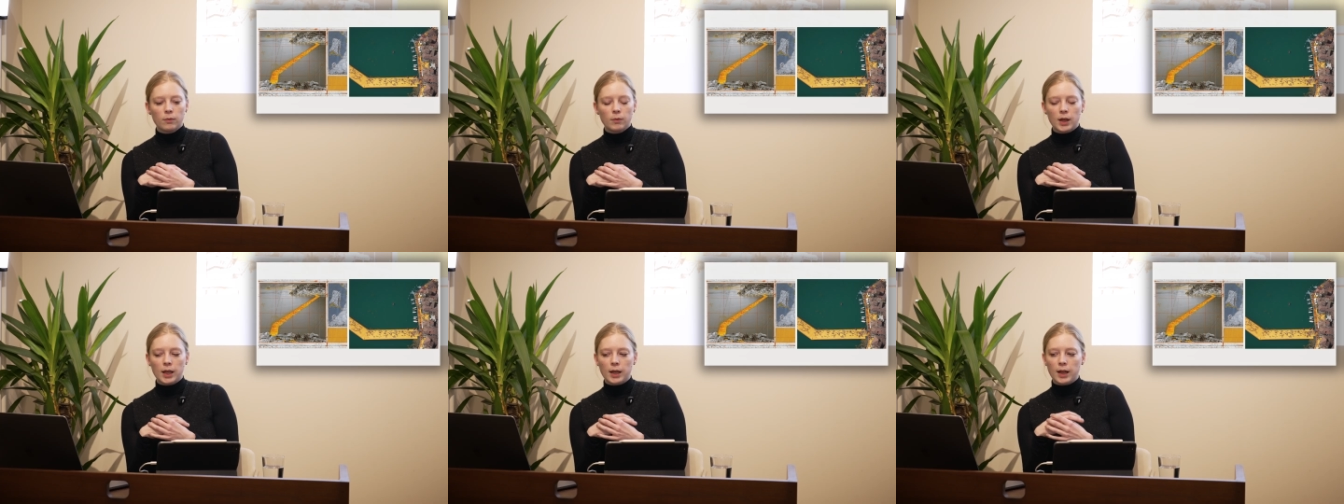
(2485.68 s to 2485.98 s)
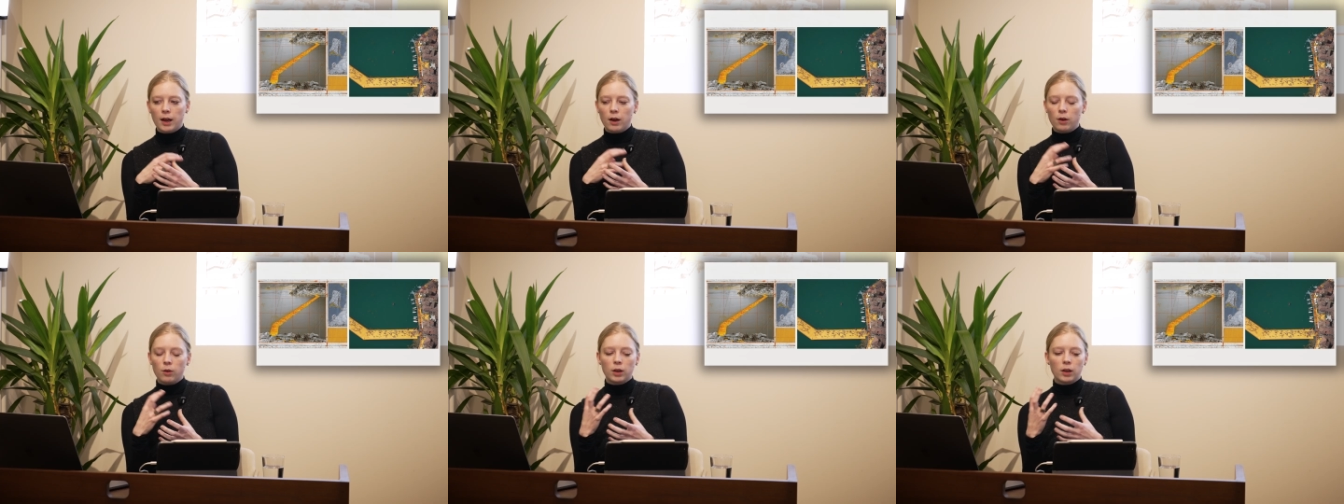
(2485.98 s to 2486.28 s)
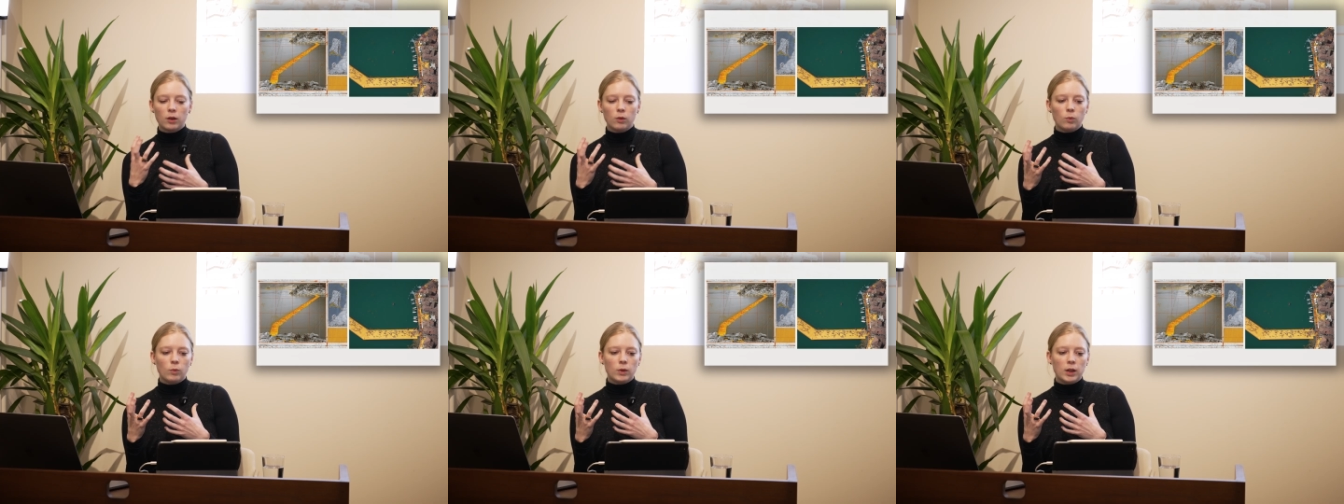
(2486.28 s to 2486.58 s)
how
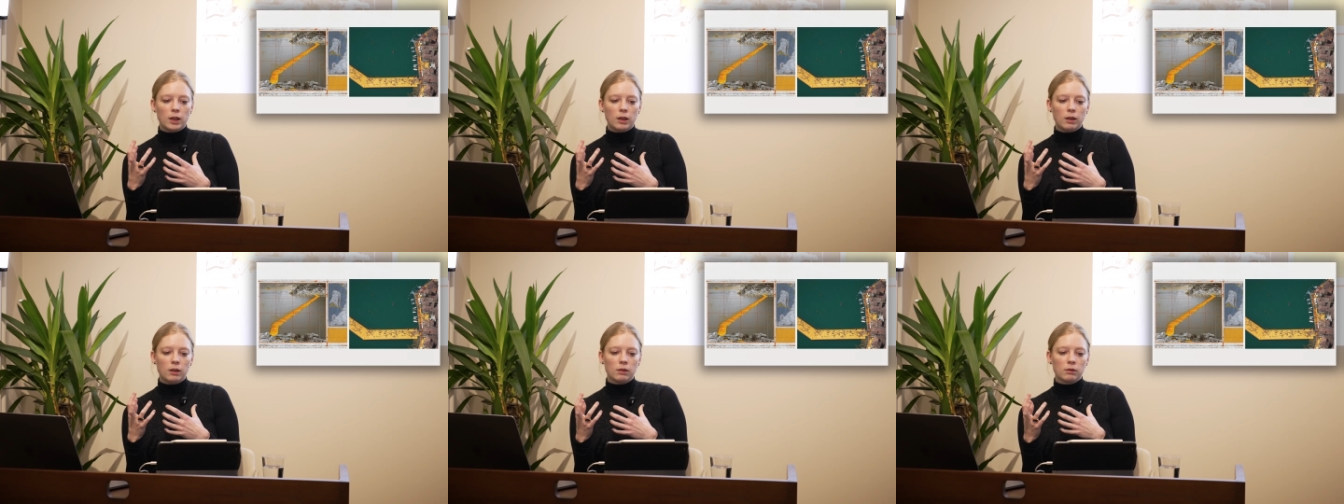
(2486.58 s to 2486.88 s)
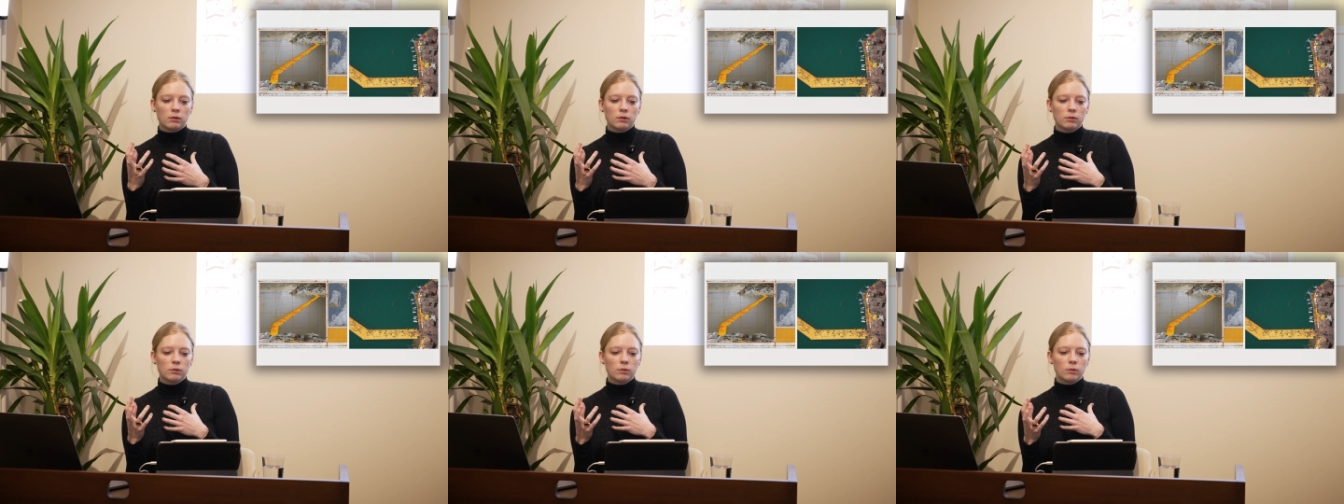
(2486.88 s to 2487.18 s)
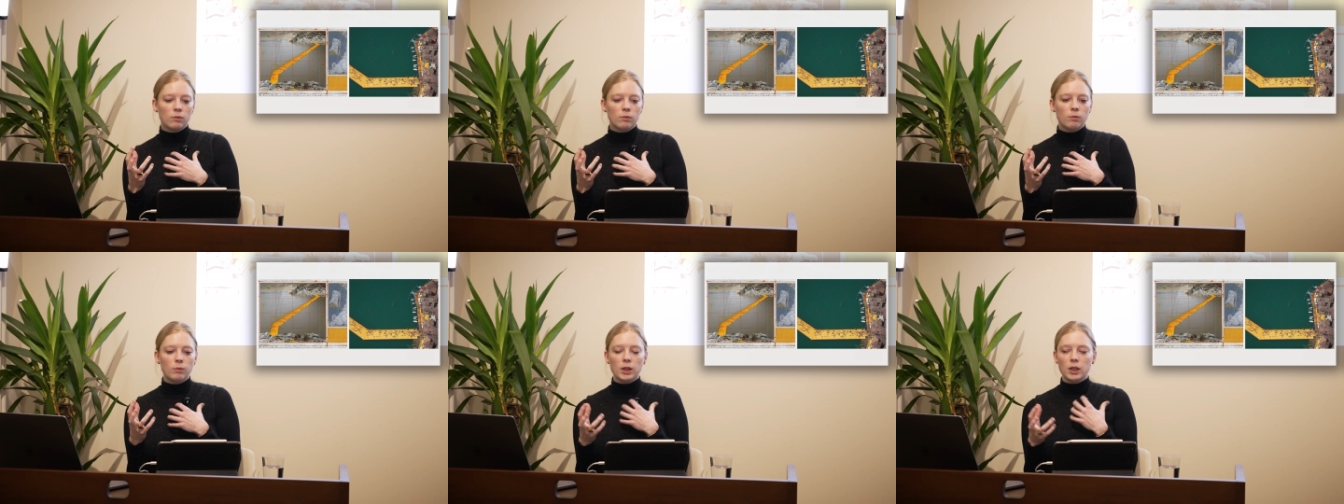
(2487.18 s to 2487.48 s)
can we
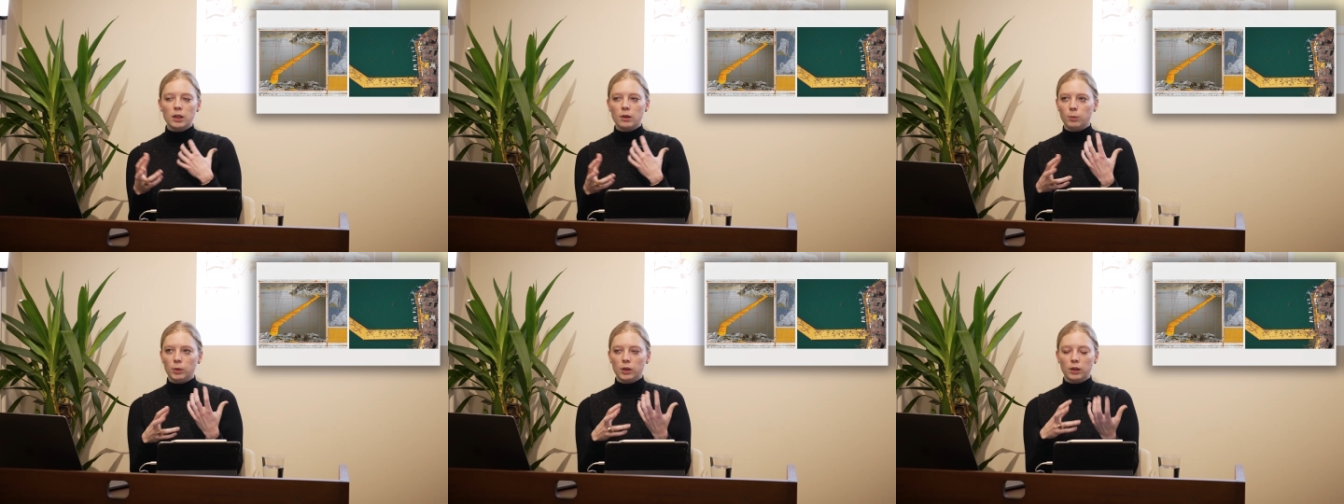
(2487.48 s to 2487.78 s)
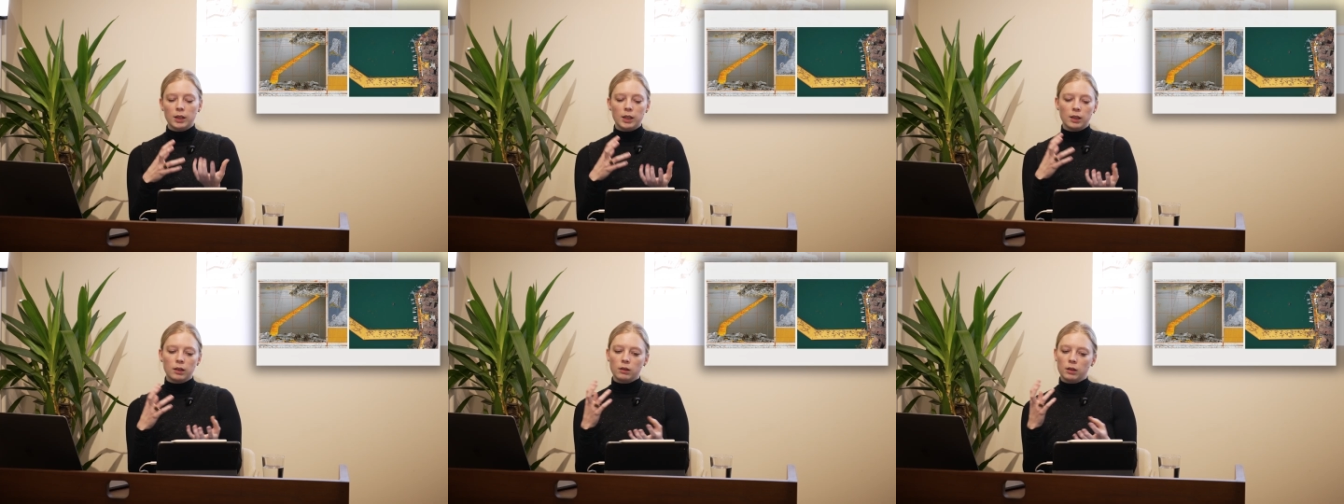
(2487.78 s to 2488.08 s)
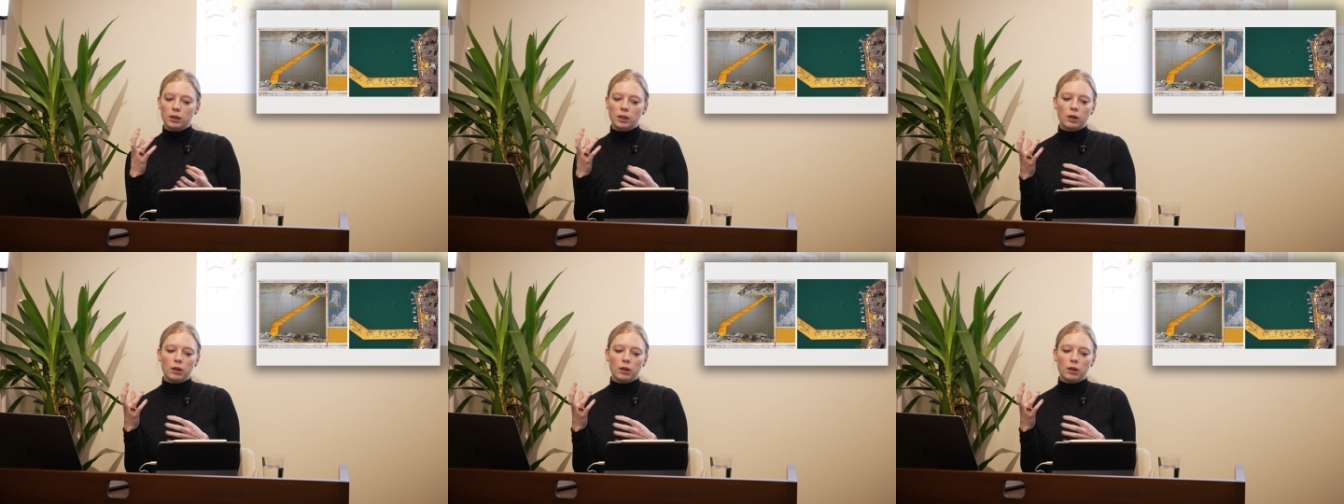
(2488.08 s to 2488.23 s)
manipulate